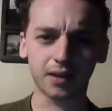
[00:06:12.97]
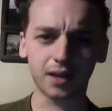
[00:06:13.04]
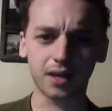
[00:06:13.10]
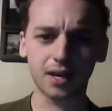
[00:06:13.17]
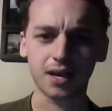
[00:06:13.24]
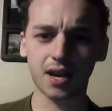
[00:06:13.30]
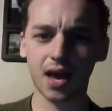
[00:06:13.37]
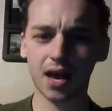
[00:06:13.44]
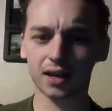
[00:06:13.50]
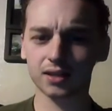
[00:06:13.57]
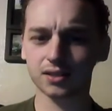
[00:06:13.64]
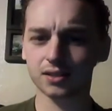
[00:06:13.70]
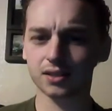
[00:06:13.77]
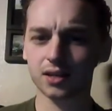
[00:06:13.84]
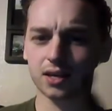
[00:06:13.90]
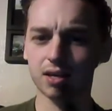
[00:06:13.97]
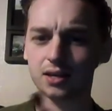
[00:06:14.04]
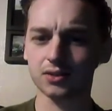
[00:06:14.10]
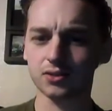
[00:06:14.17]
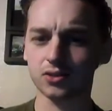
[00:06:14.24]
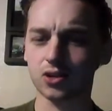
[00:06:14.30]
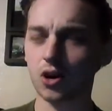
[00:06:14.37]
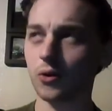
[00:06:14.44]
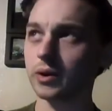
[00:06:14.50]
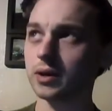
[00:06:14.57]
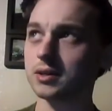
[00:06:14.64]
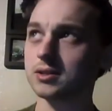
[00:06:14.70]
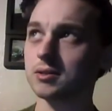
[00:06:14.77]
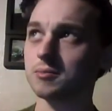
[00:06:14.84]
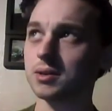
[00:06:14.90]
Next is
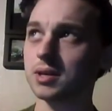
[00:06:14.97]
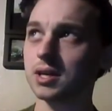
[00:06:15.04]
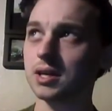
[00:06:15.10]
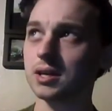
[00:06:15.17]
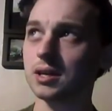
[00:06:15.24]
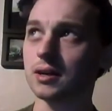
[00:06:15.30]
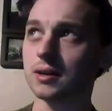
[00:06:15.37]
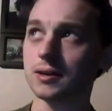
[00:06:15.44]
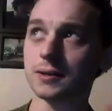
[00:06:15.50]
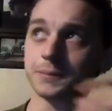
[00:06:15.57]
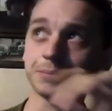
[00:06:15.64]
going to be